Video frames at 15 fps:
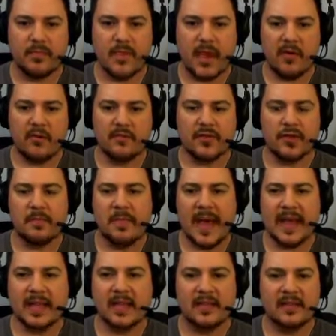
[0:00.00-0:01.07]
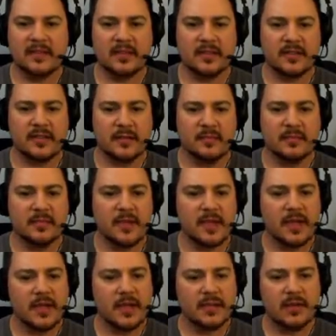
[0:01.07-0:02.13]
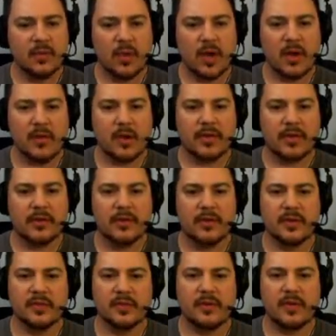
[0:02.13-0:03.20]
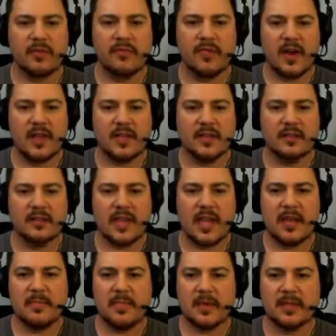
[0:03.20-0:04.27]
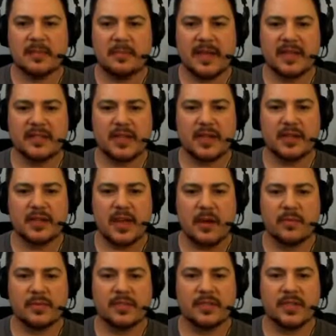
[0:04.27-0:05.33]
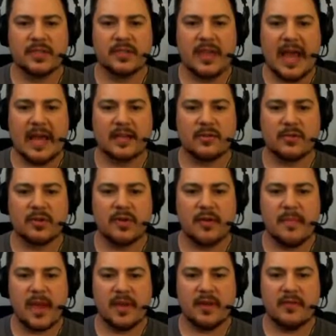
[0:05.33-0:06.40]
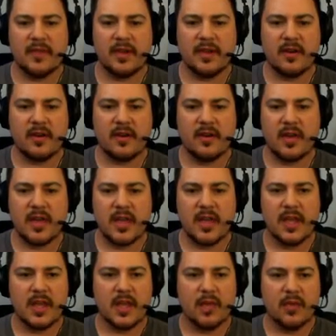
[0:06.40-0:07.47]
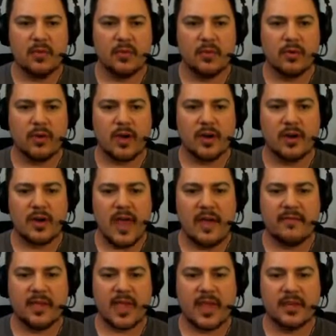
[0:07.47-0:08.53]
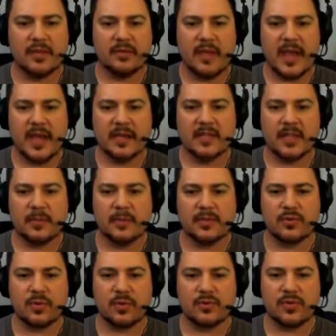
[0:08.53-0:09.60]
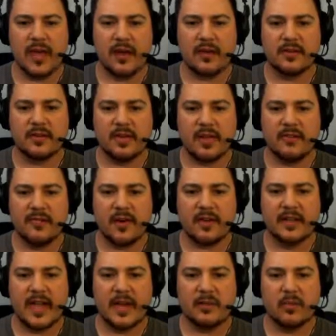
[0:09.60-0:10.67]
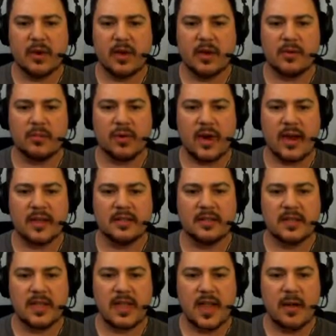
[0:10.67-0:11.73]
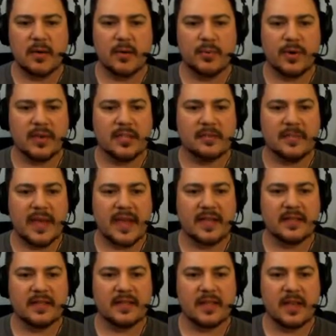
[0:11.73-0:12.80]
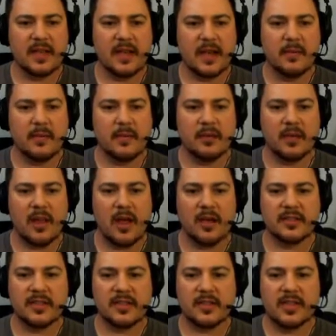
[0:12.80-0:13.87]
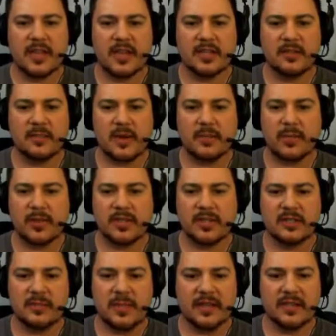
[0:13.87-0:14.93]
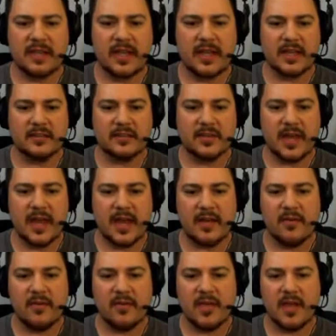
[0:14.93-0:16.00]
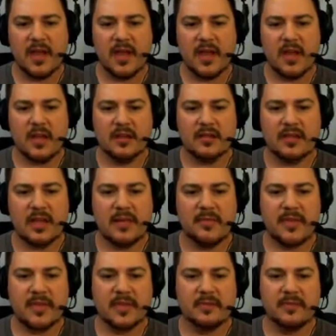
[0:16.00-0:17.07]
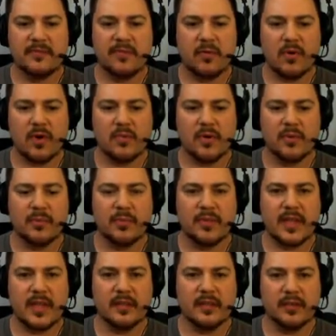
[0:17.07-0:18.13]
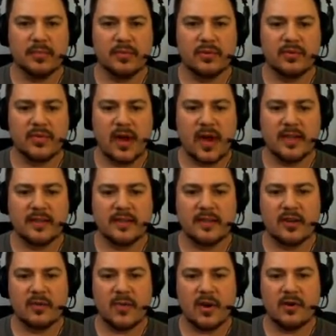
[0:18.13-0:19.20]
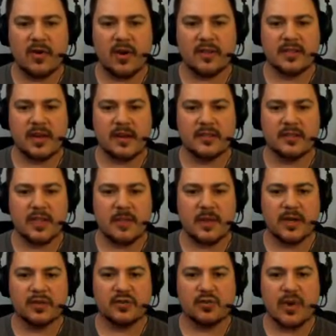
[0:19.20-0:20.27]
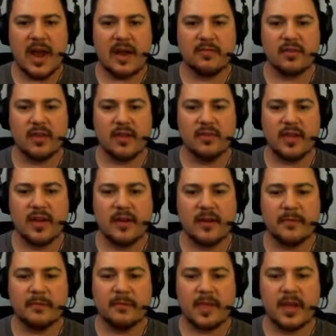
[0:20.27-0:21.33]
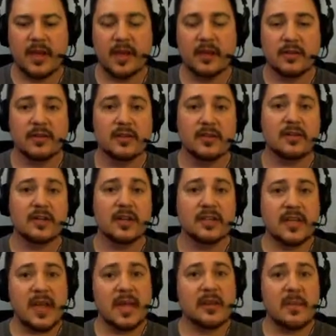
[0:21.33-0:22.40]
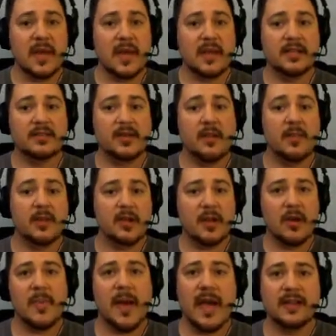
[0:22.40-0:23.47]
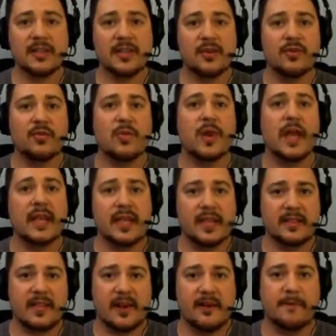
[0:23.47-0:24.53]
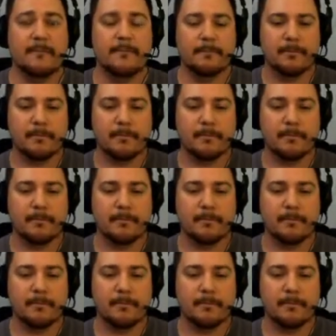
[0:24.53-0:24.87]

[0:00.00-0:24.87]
Now we've jumped back into the system. So what I want to do is go find the same space station I was just at. So we're going to come back over here. We're in our navigation page. I'm going to scroll down until I find Kanwar Enterprise. I'm going to press space. I'm going to lock destination by pressing space again. So now, same thing as before. I want to put that little blue dot in the center of my crosshairs, and I'm going to travel over here. So this is going to take a minute, so I'm going to come back to you when I get there.